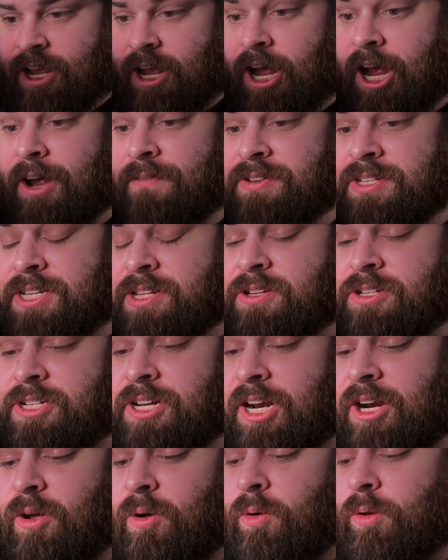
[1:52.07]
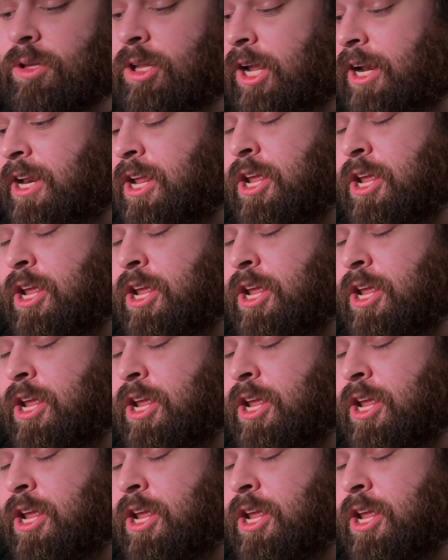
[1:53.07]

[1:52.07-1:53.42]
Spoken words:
Obviously there's not a whole lot.